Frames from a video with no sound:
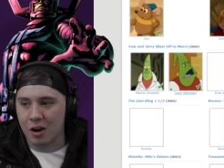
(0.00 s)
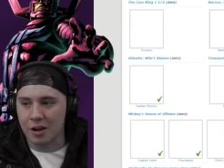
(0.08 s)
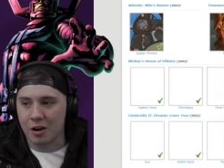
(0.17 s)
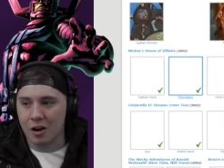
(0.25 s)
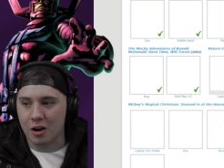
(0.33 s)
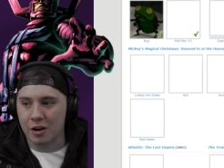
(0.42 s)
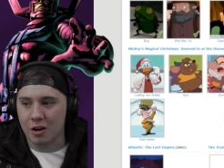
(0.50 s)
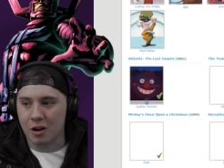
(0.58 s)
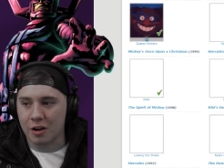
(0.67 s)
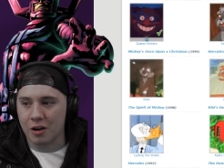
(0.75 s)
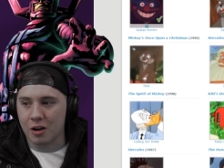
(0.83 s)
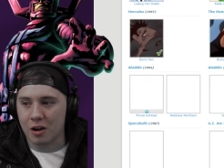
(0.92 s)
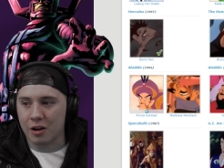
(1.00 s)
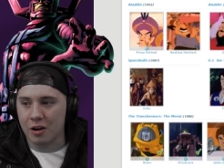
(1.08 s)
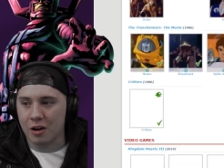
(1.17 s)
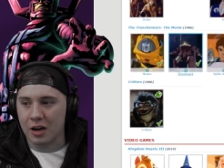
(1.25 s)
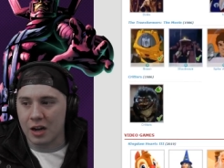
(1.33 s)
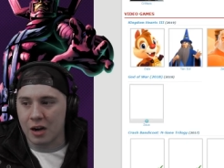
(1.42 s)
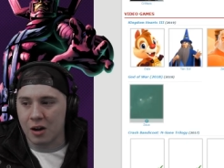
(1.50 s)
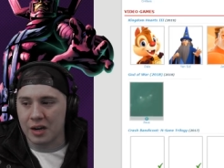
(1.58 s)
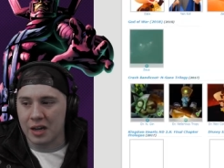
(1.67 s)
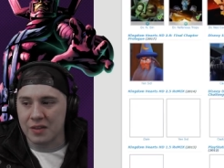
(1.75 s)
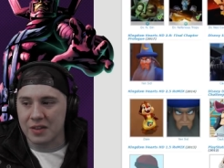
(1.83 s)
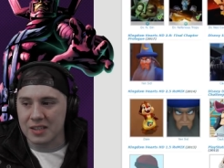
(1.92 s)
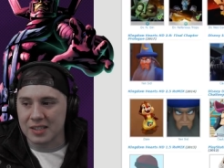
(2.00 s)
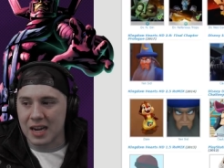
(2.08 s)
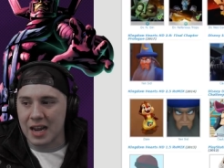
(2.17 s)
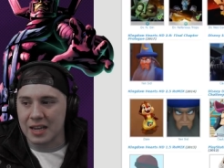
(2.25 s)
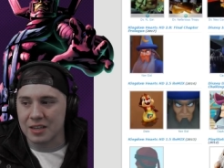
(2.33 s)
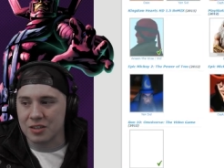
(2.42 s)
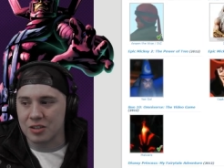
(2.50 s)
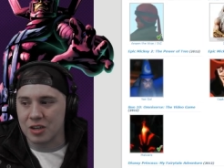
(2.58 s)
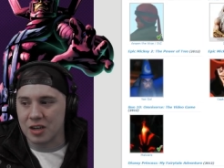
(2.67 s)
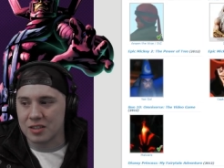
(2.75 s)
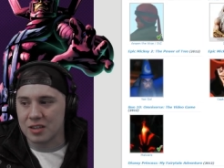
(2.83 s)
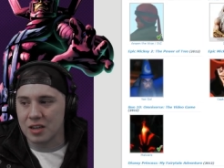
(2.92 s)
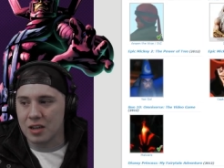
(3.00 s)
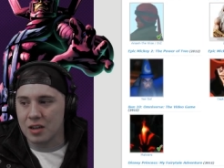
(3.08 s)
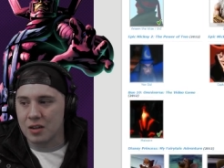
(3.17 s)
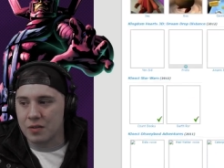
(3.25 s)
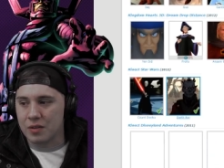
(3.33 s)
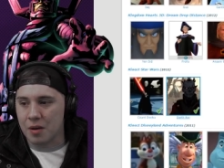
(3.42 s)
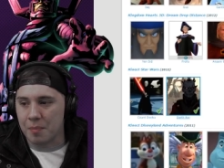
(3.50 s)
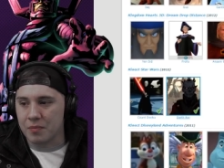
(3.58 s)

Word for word: and on and on and on and on and on. And this guy is just the